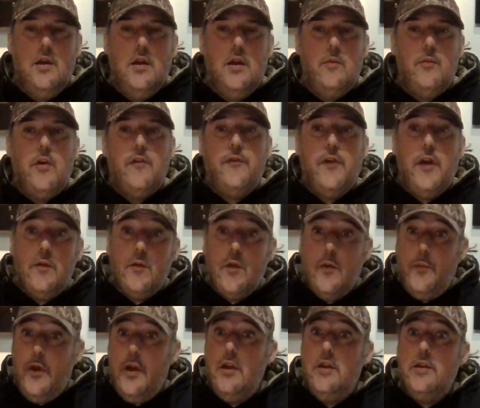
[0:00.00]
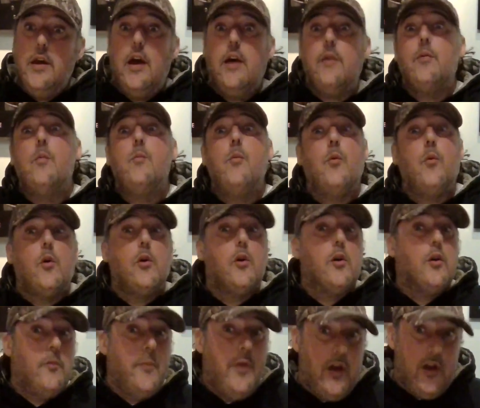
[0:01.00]
And my family paid to have a
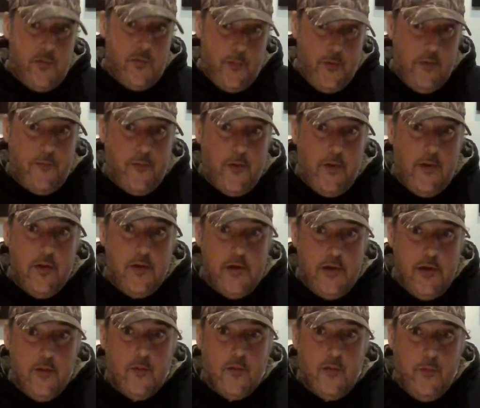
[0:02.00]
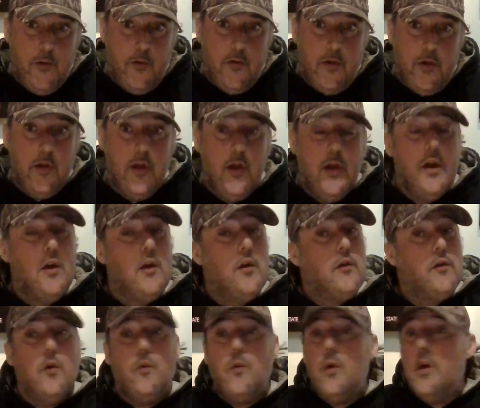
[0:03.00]
memorial bench put in front of the Shields building.
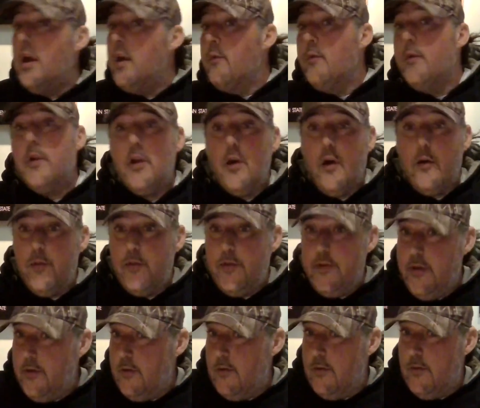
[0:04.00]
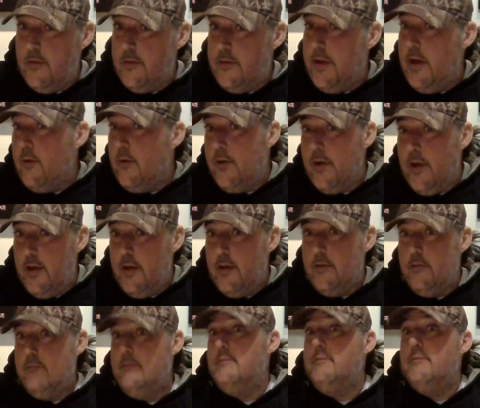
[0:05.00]
So whenever we go up to tailgate,
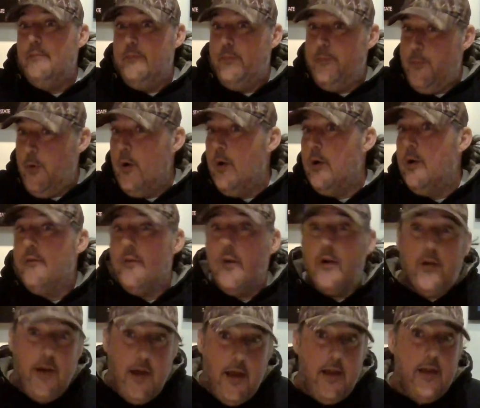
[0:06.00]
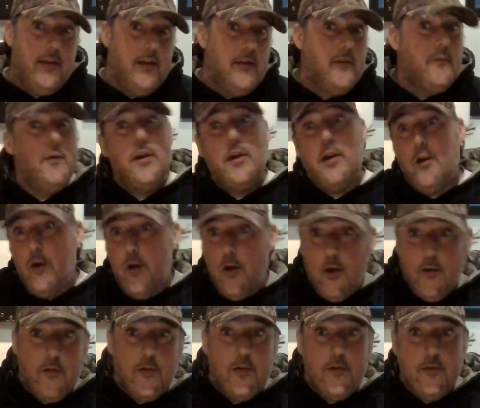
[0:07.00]
part of our day is we go
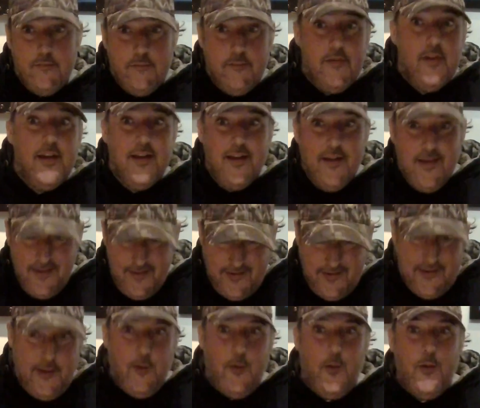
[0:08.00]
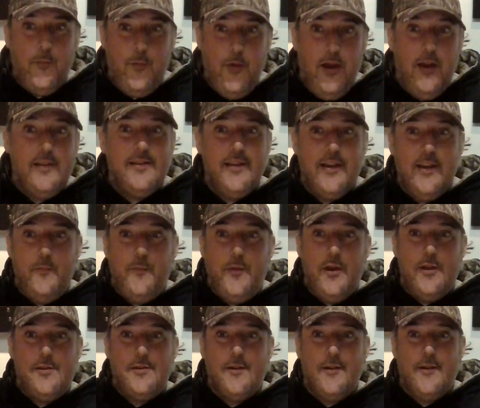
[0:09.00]
over and sit on the bench and get
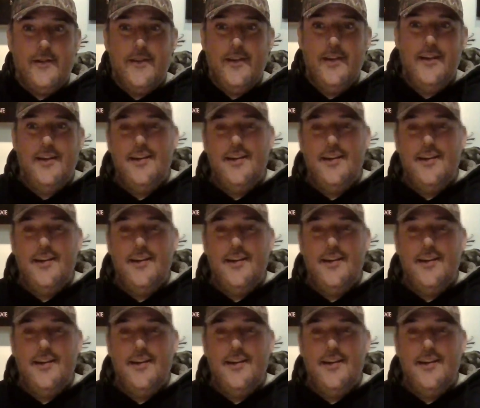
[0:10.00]
pictures.